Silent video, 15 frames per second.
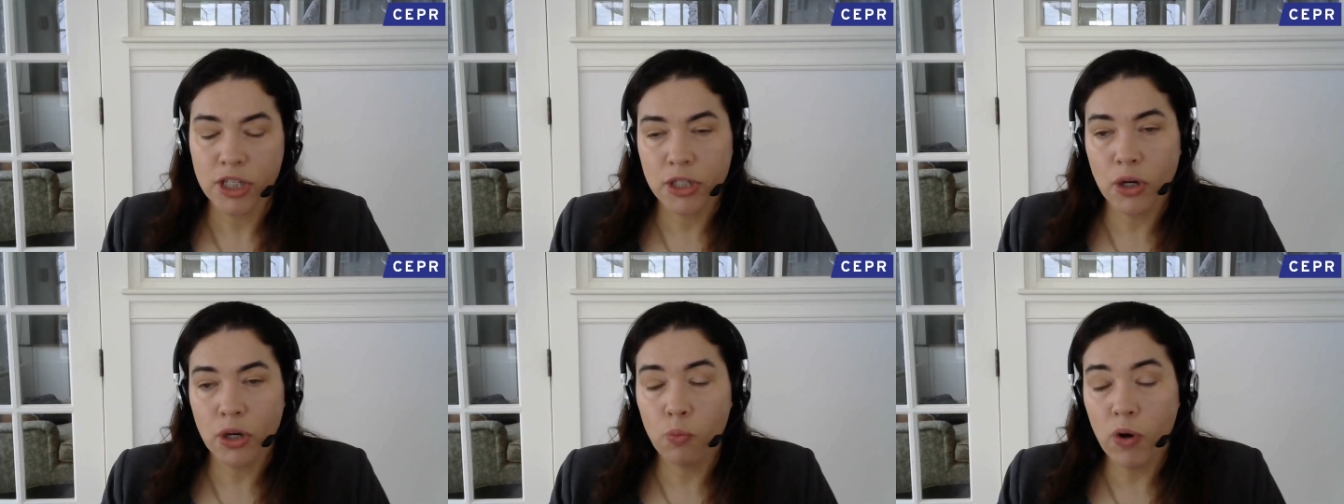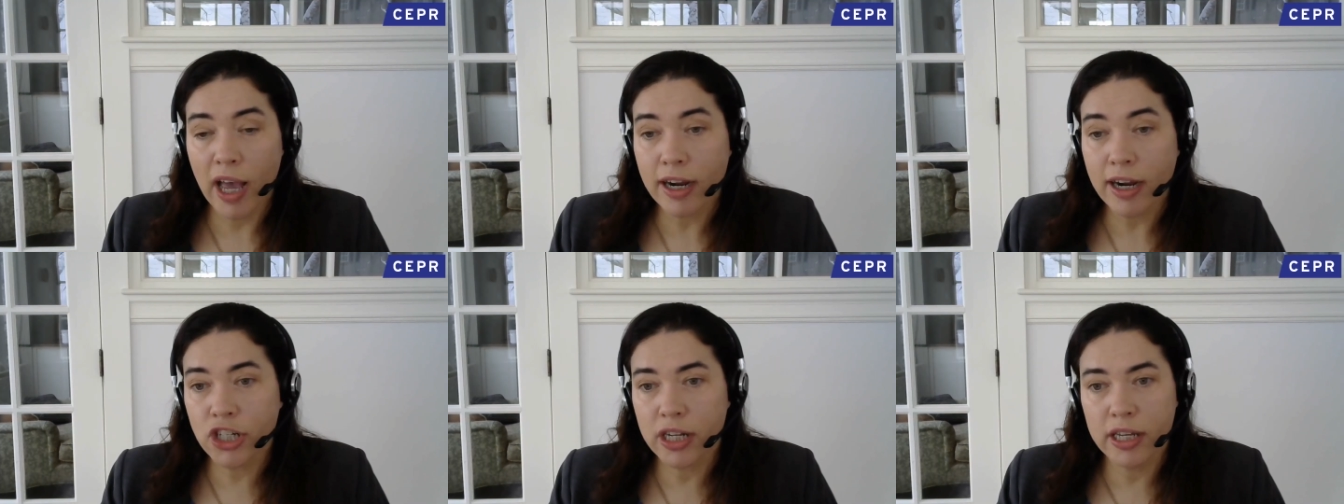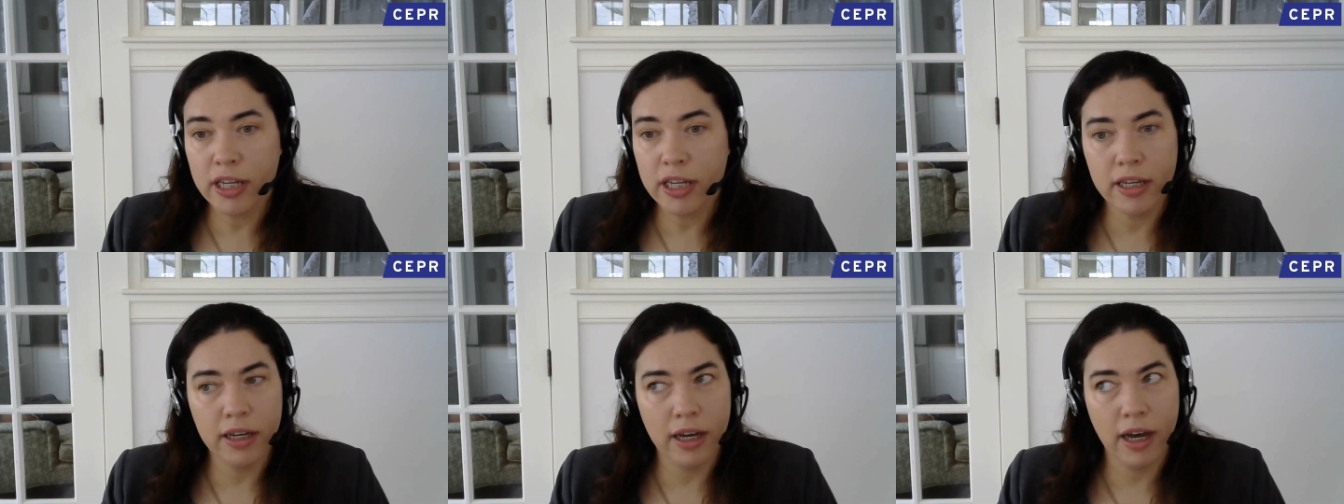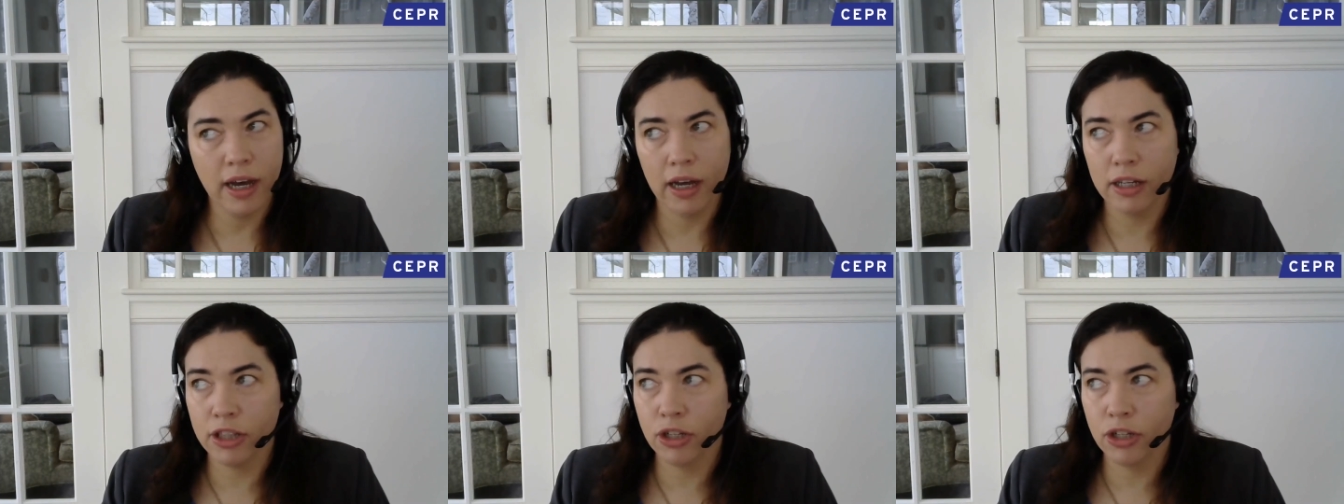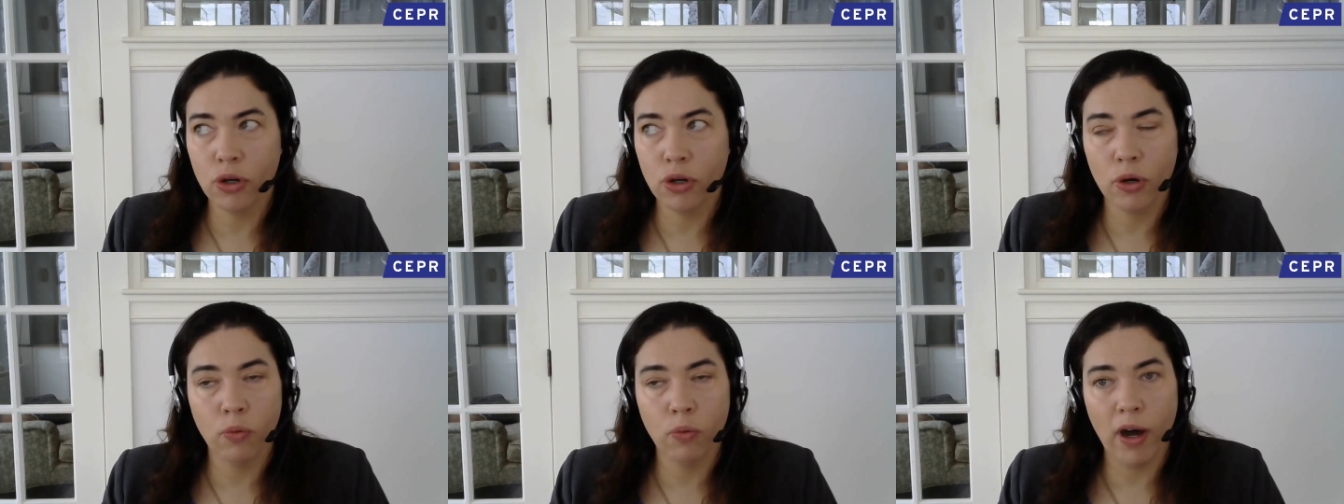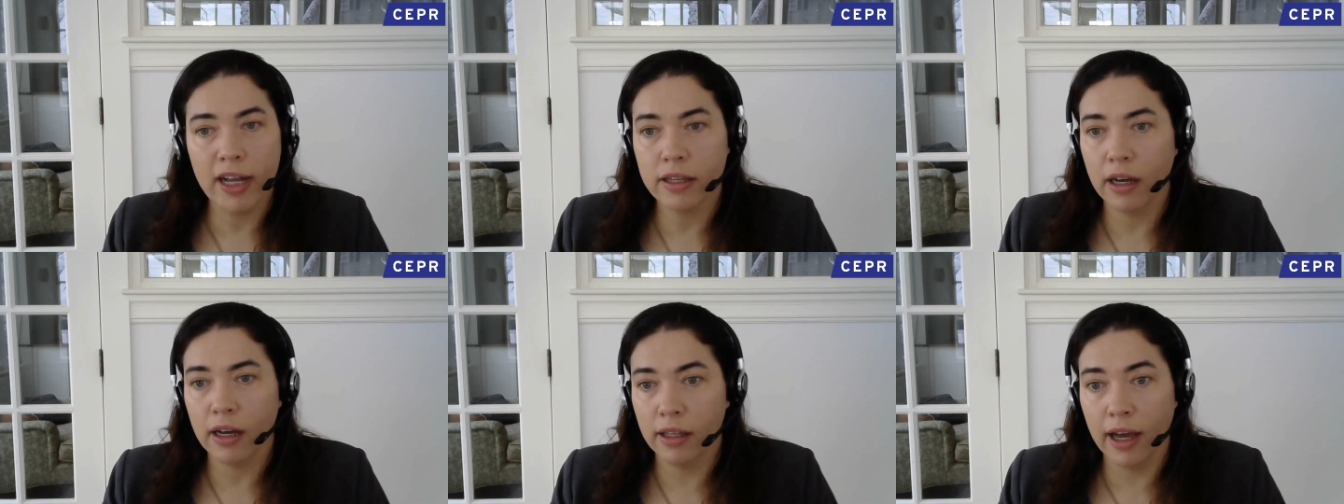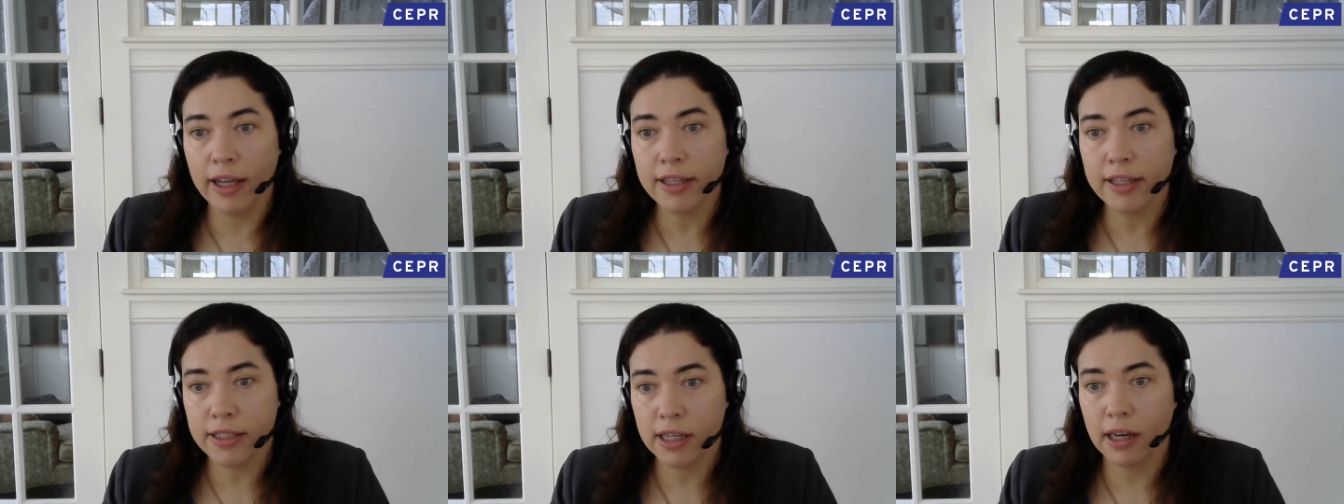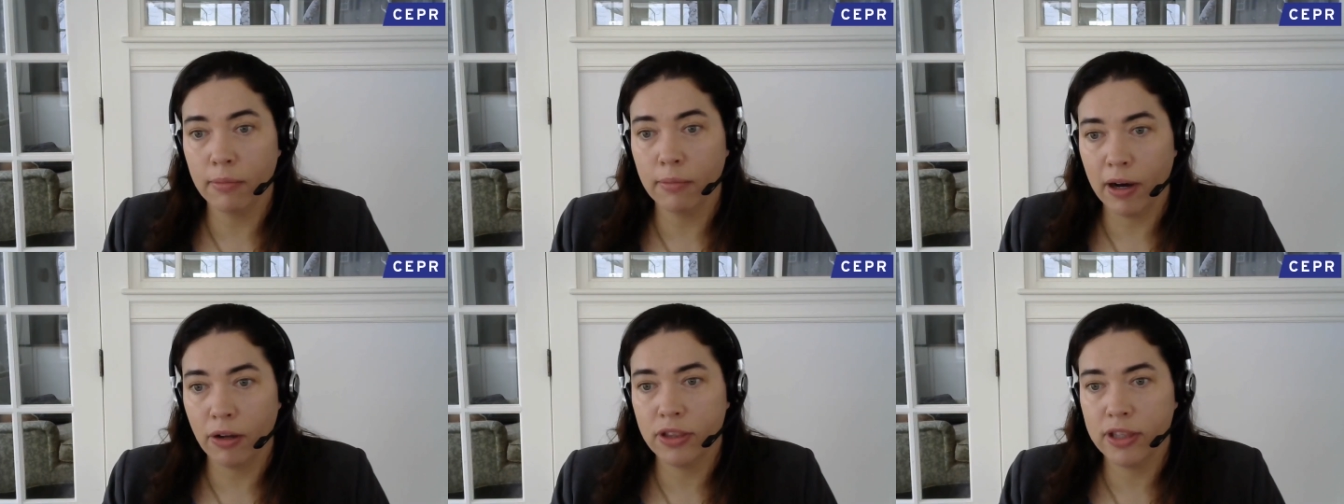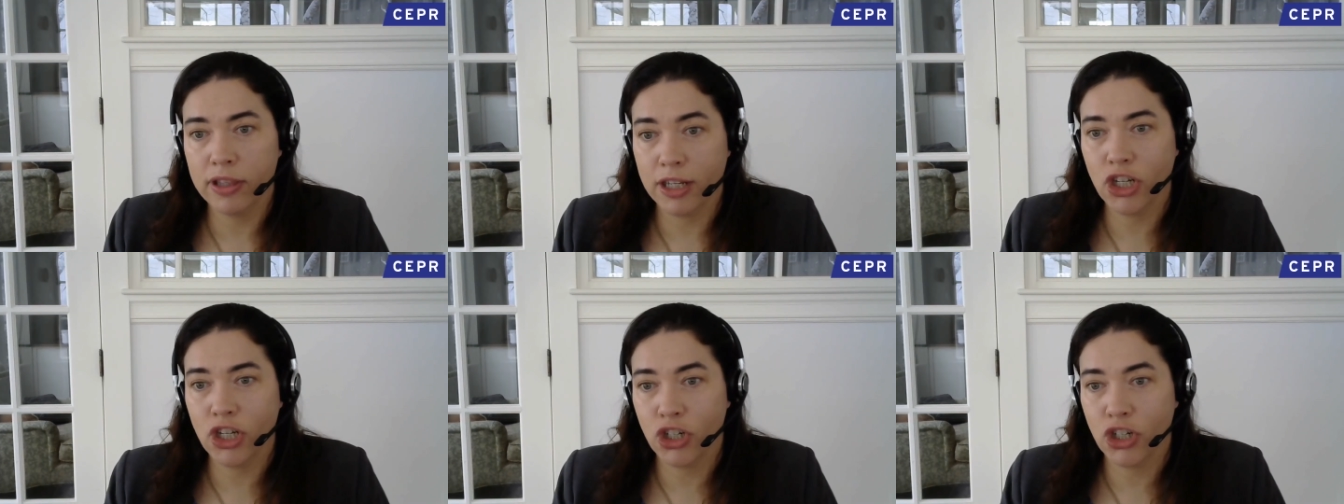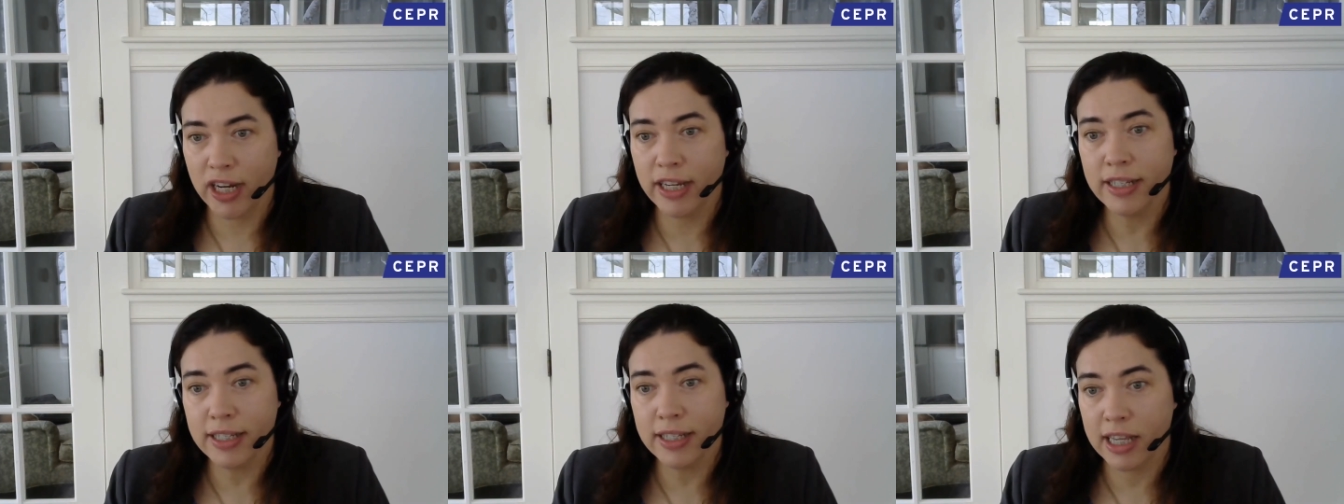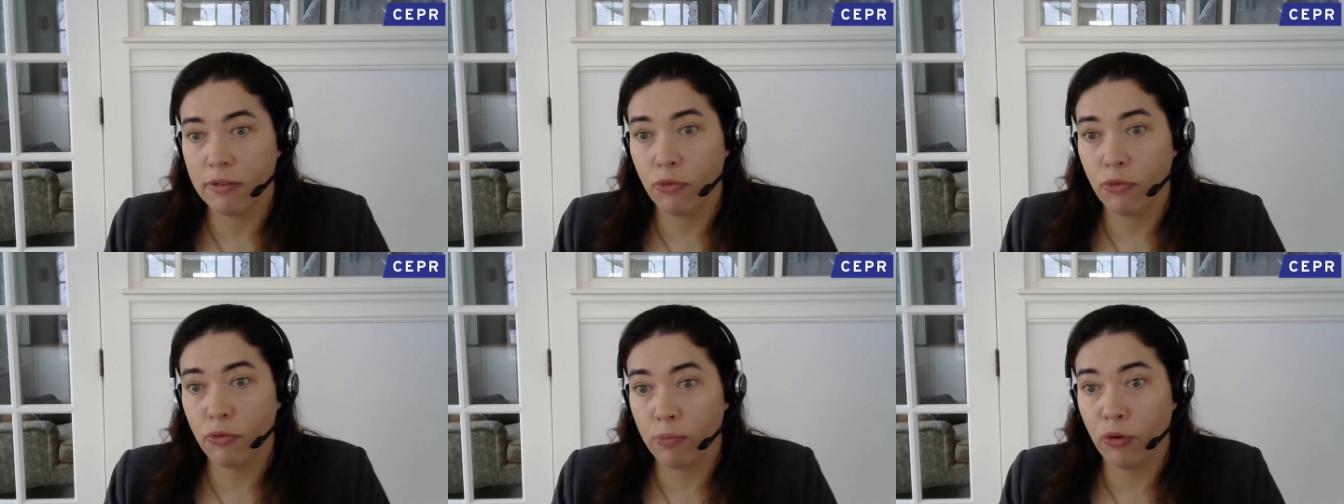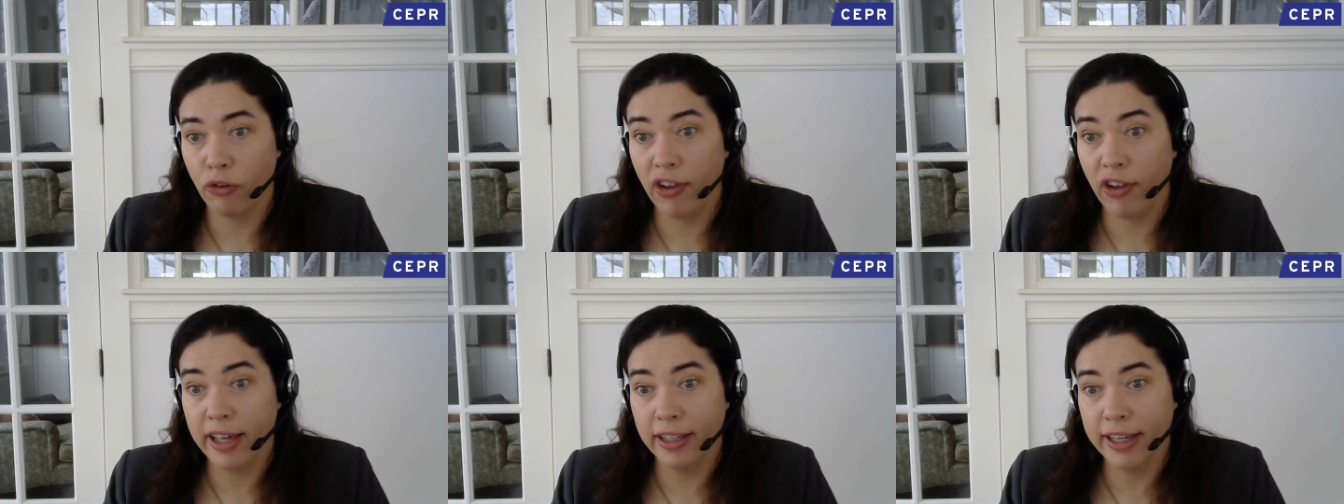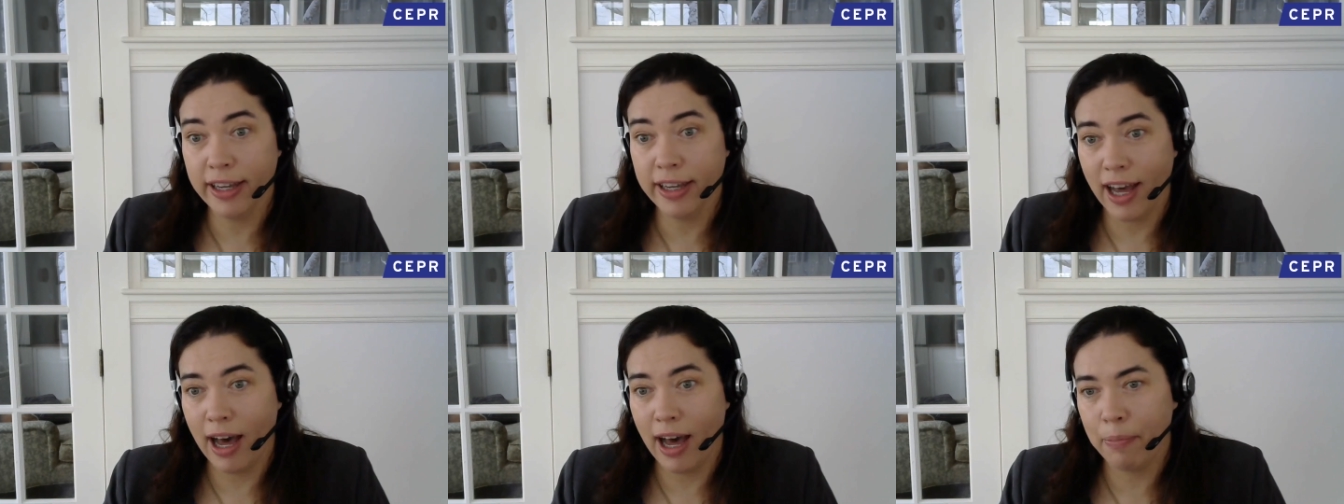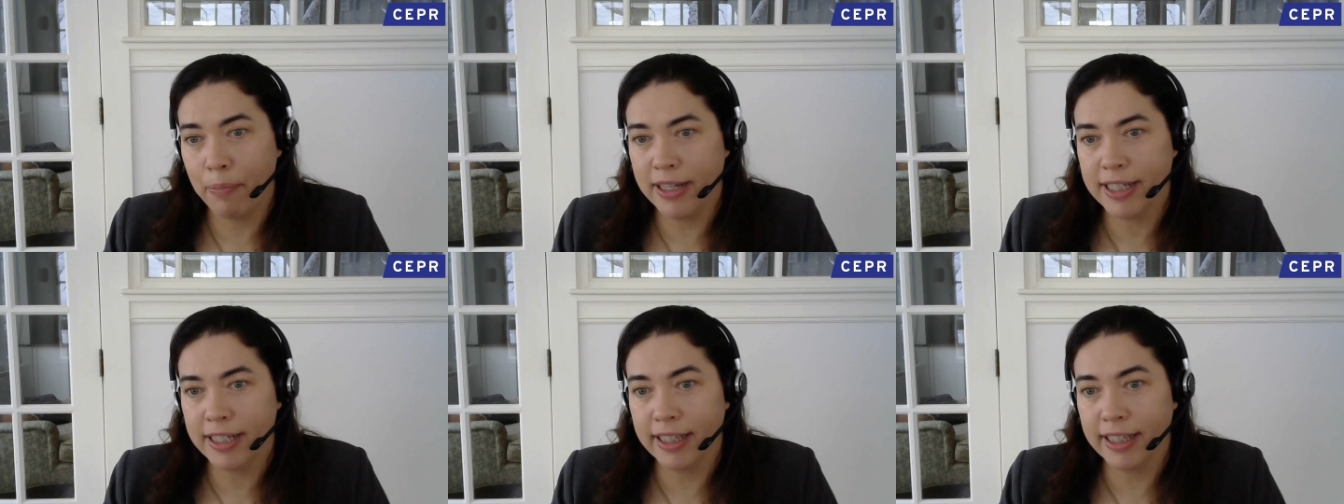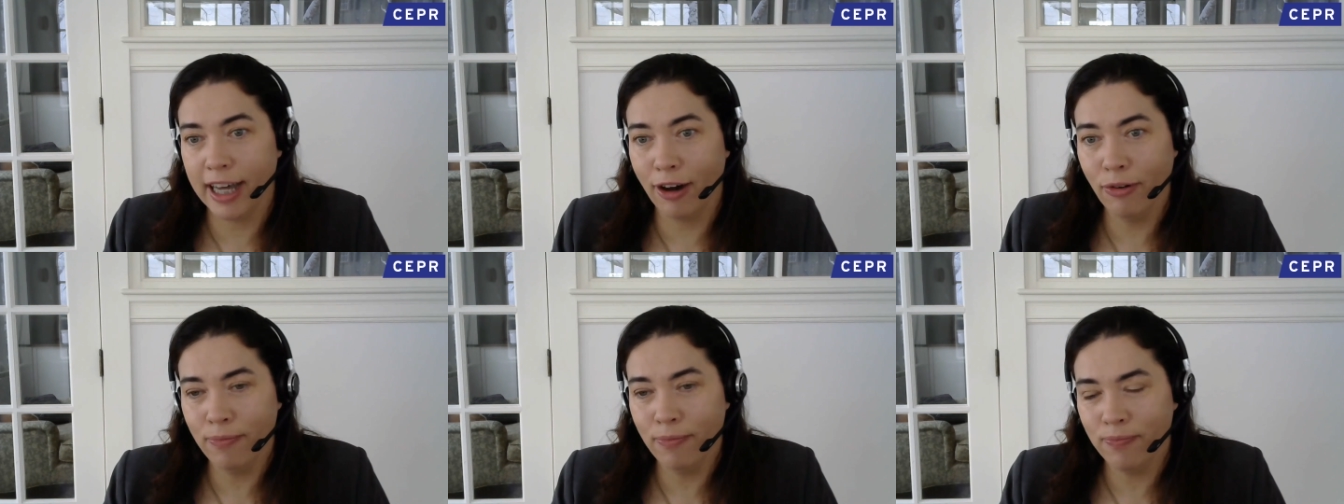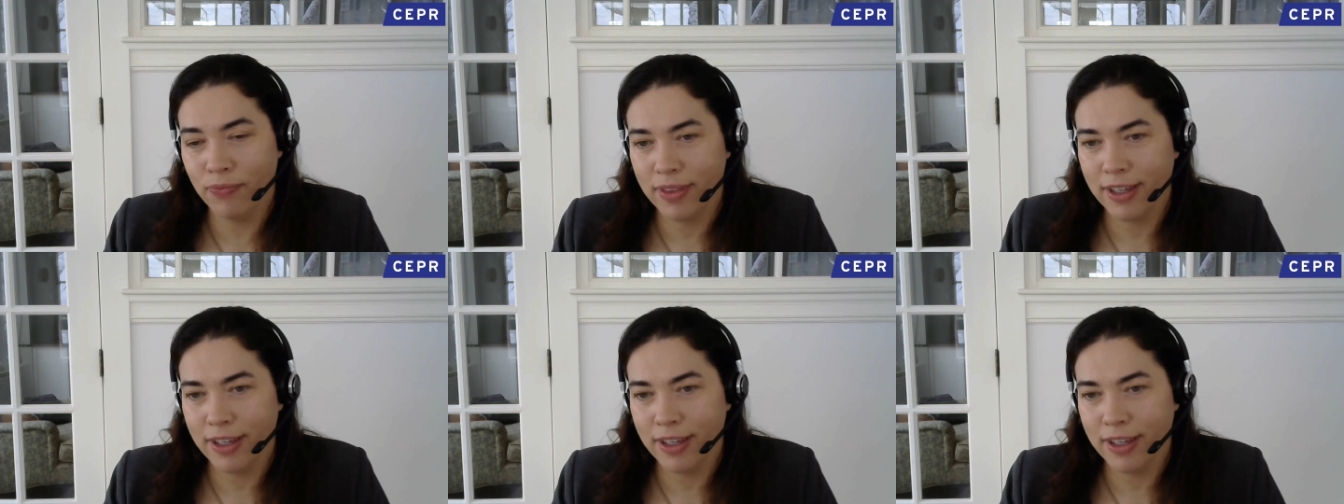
So, we actually know quite a lot about the strains that were prevailing up until now